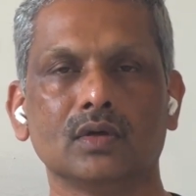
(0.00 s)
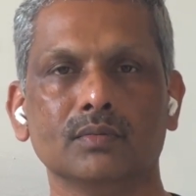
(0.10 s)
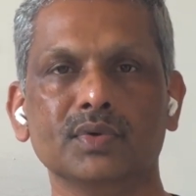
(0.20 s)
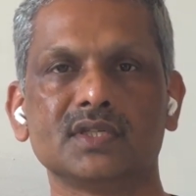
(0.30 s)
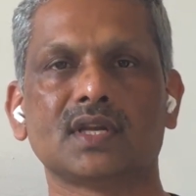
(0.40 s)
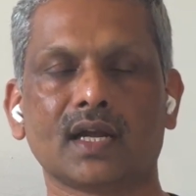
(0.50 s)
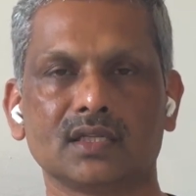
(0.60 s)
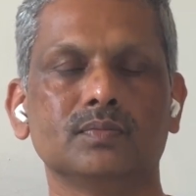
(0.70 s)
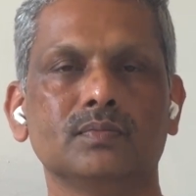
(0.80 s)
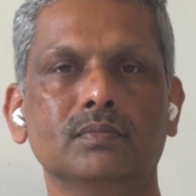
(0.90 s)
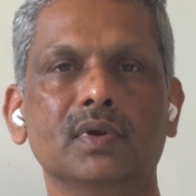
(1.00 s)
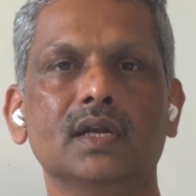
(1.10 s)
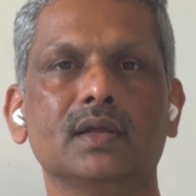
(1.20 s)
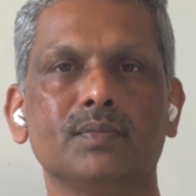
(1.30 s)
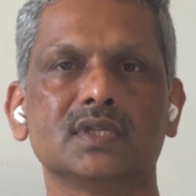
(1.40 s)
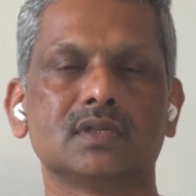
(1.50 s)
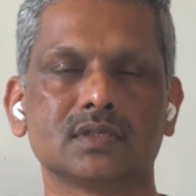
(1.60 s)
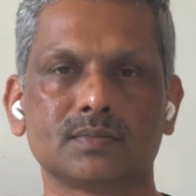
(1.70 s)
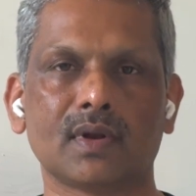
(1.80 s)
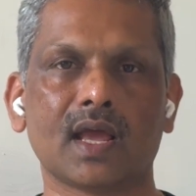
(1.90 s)
be strategic, build a business
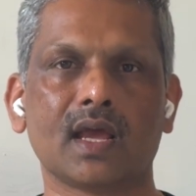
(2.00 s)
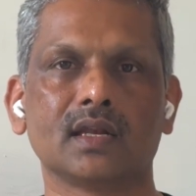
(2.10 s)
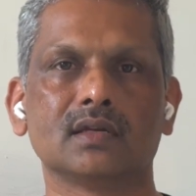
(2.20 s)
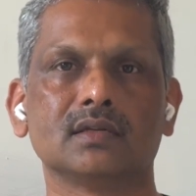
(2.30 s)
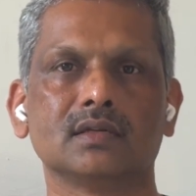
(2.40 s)
plan,